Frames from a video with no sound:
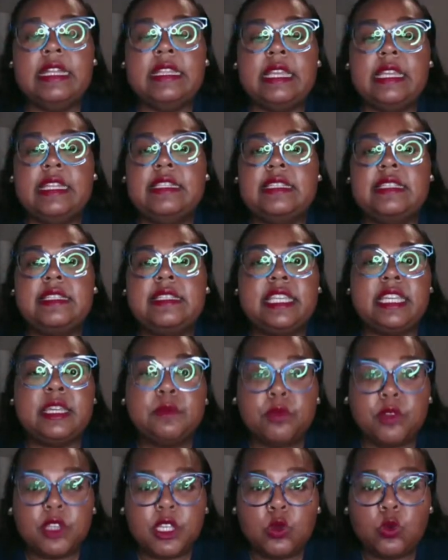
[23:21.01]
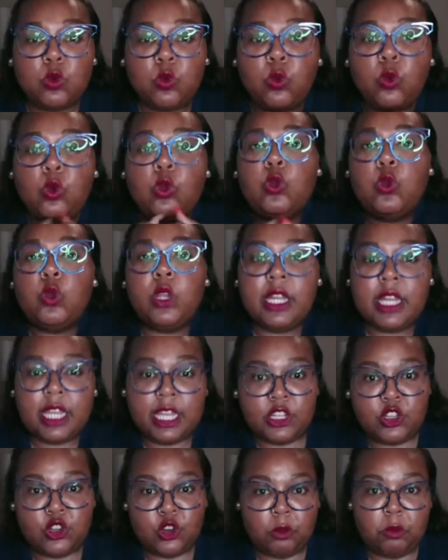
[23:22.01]
that is deeply rooted
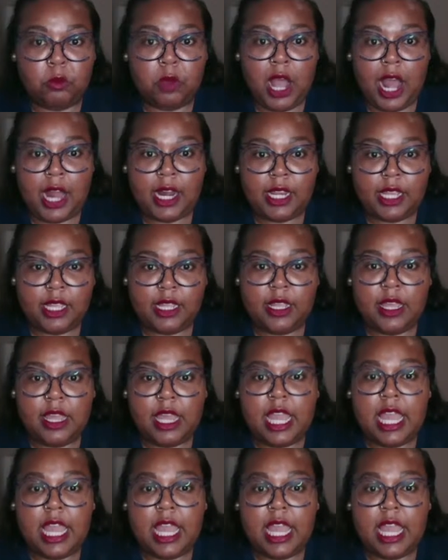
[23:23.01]
in your body.